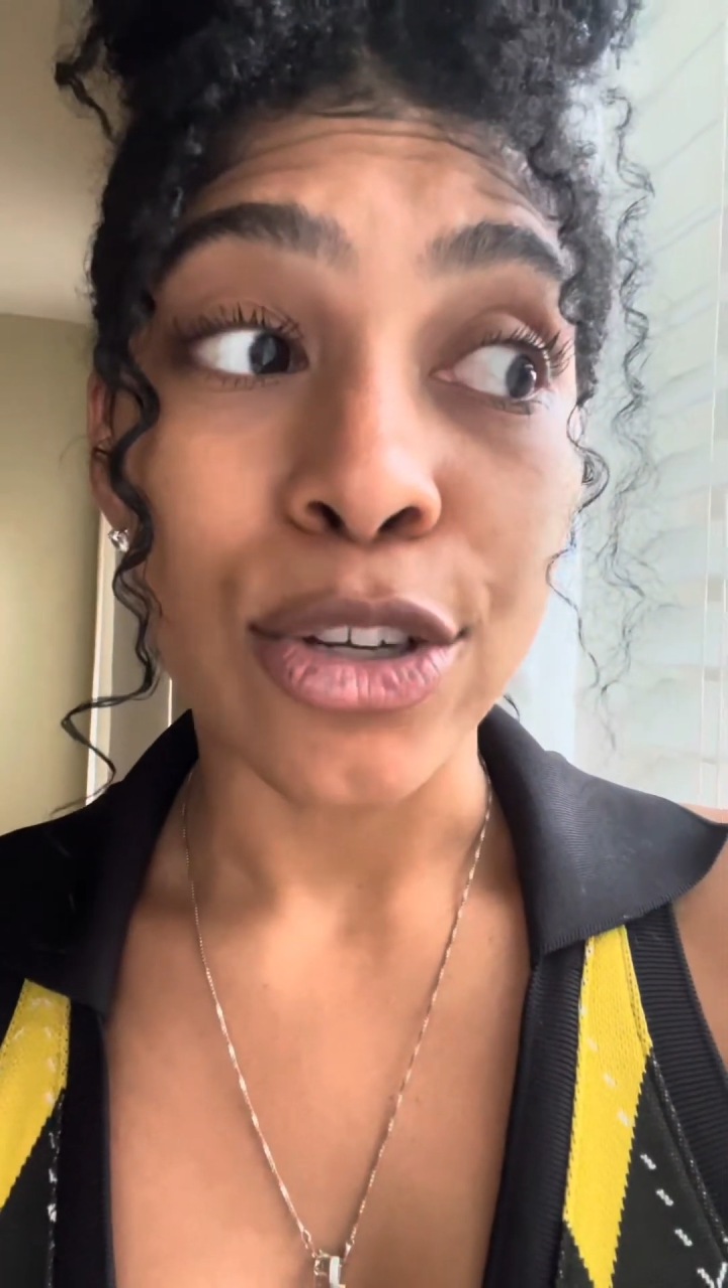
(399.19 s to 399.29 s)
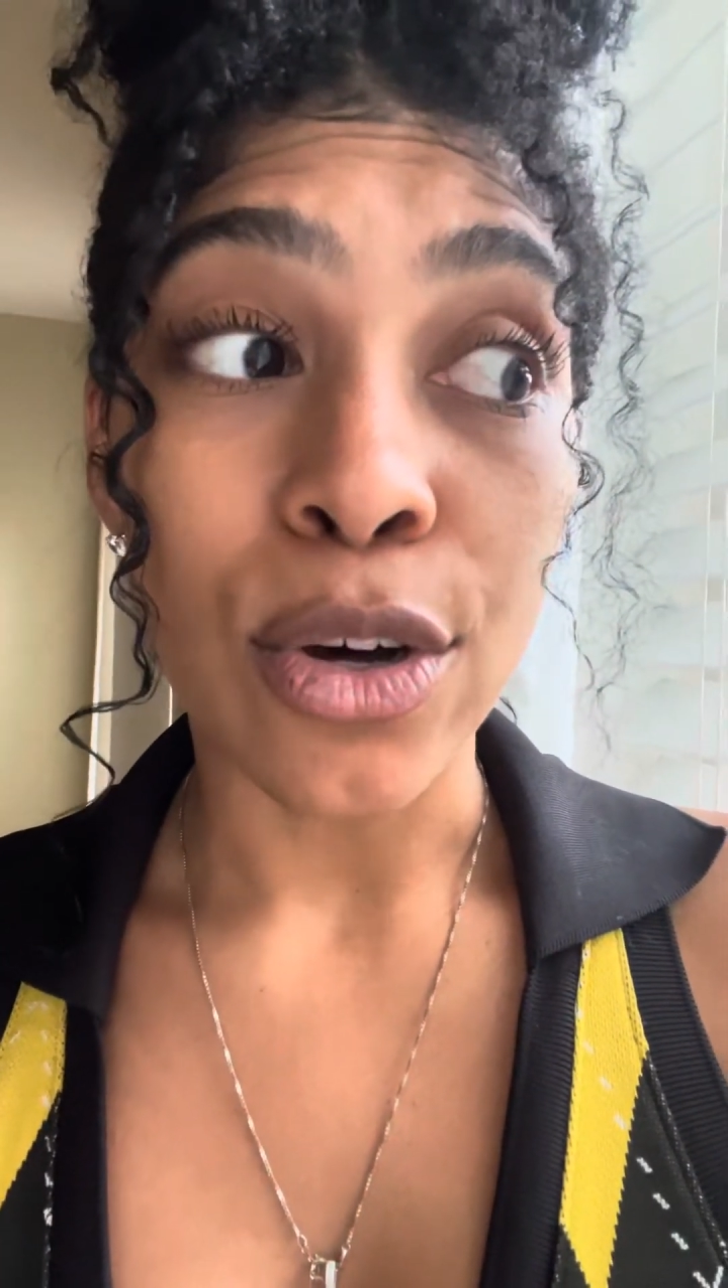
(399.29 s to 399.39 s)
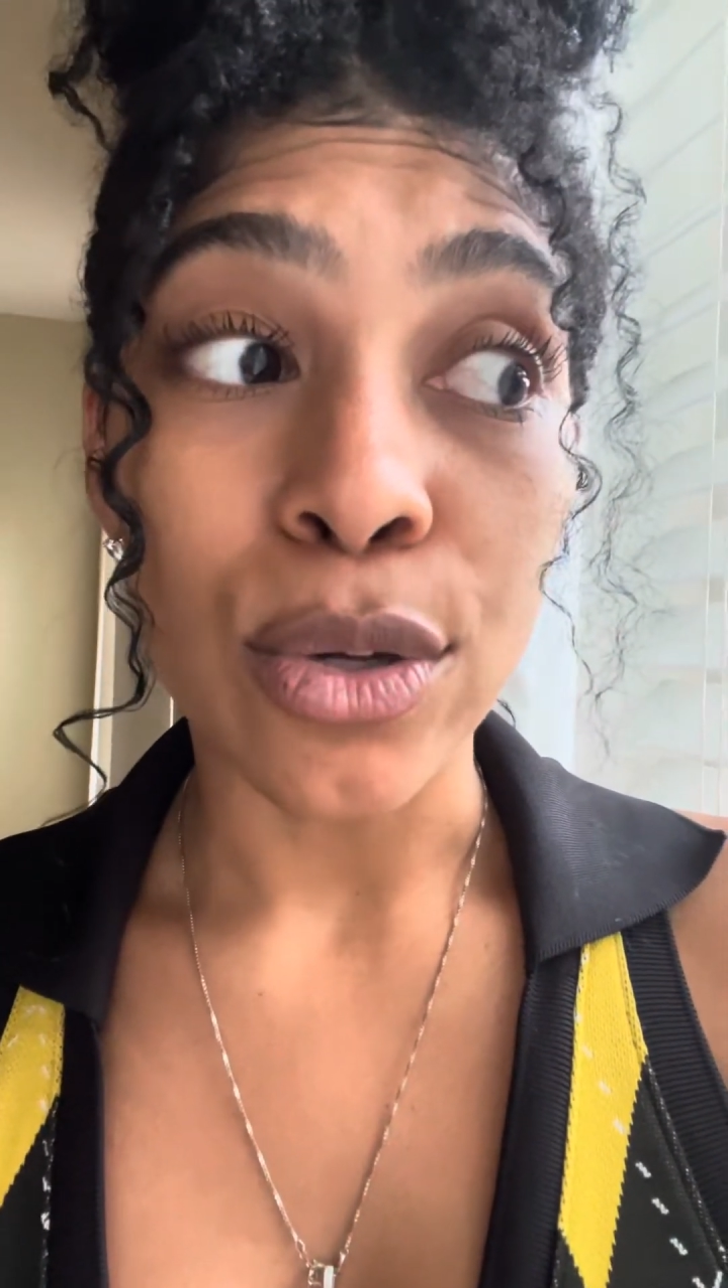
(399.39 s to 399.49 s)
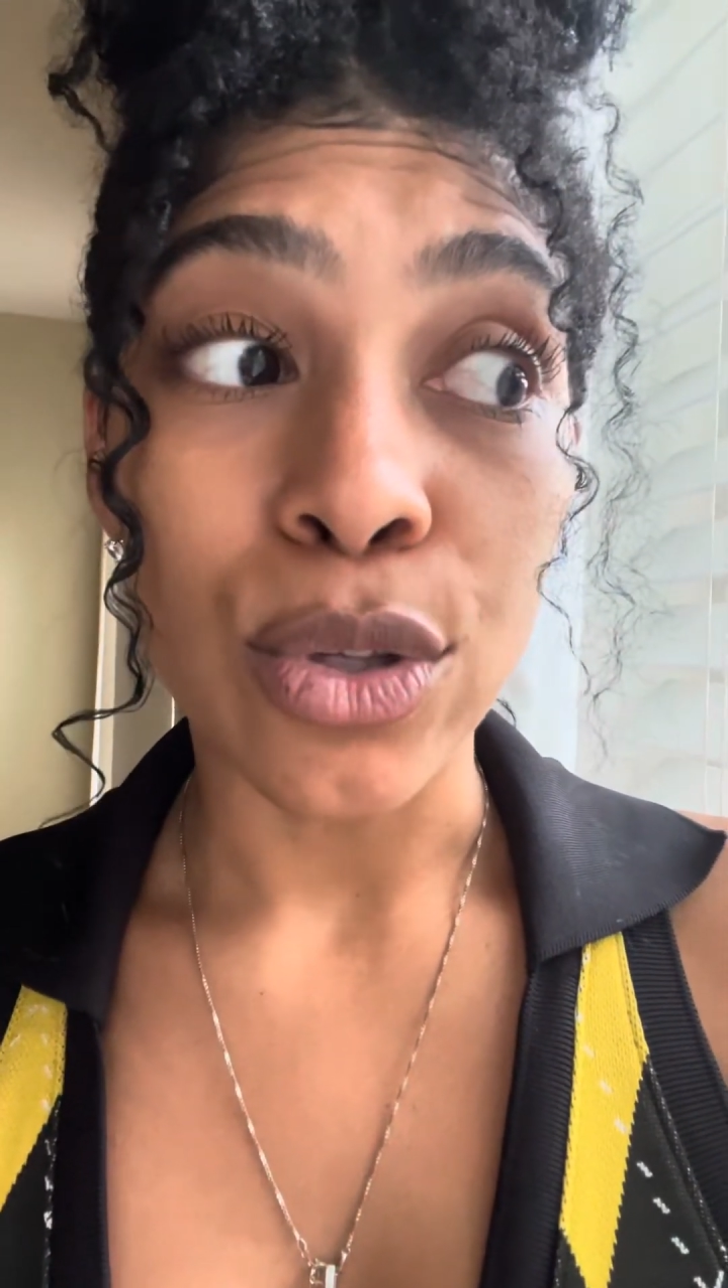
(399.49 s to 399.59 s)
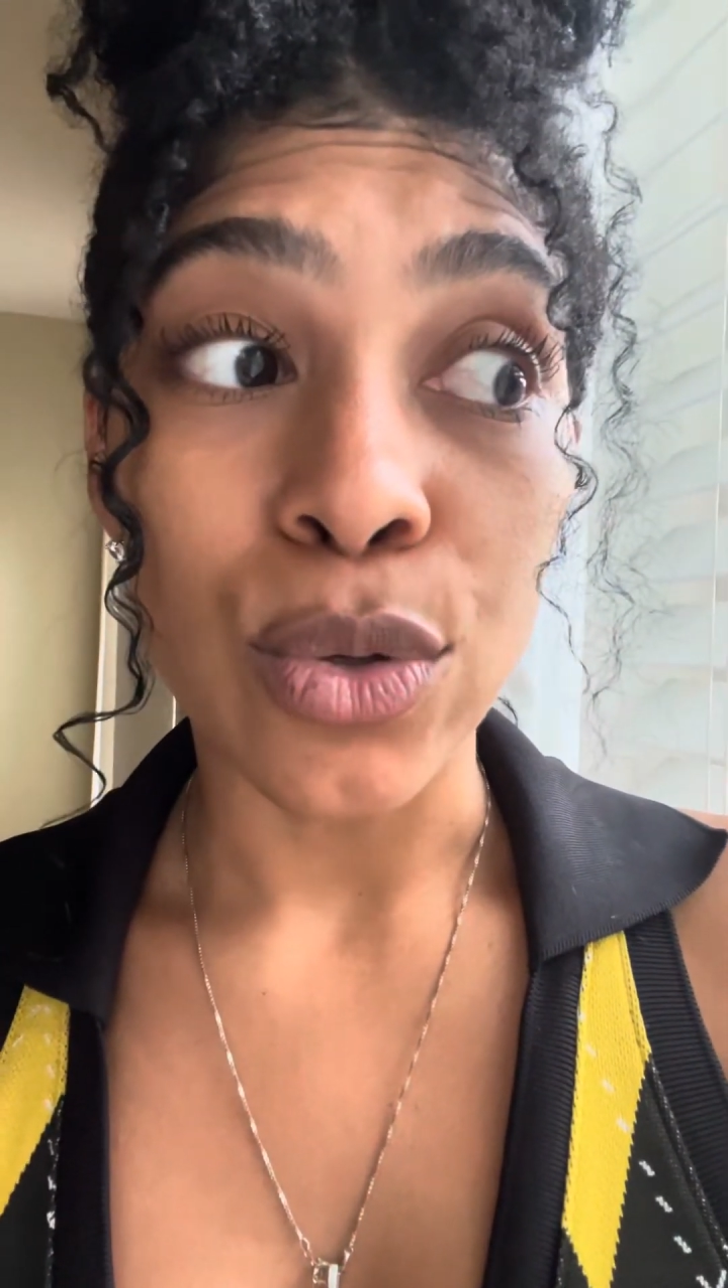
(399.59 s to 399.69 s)

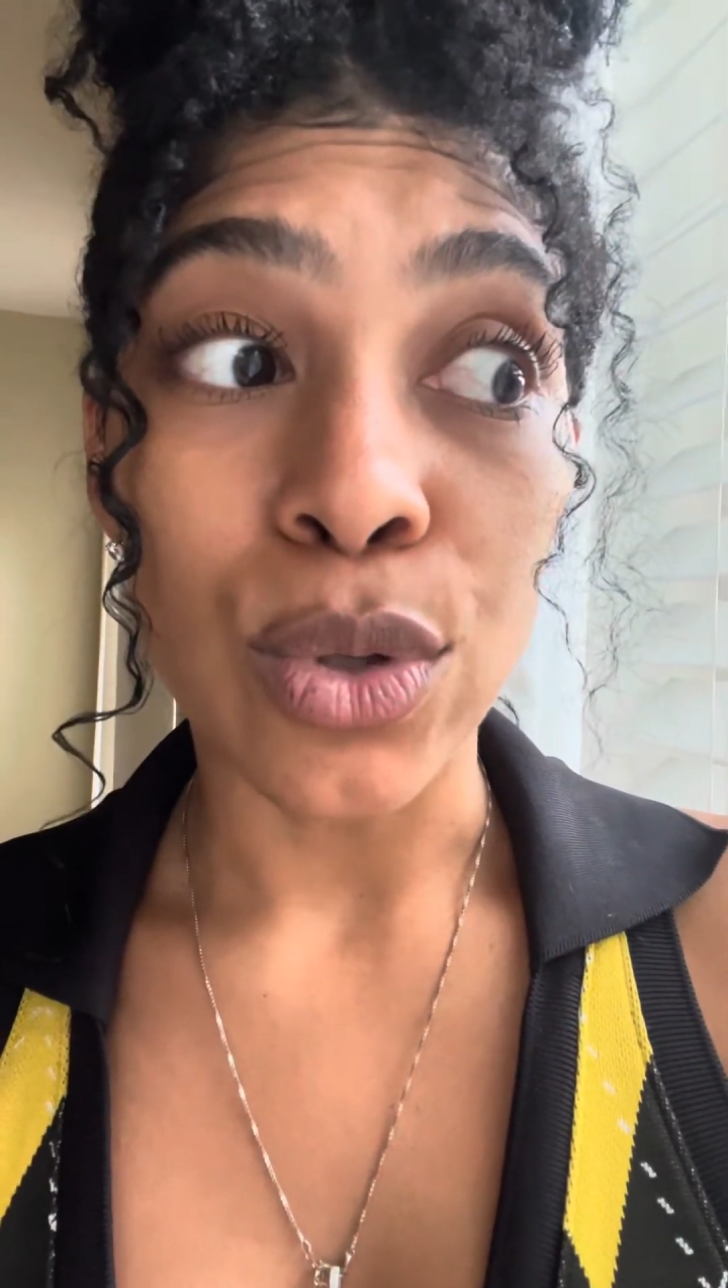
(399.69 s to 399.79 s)
go through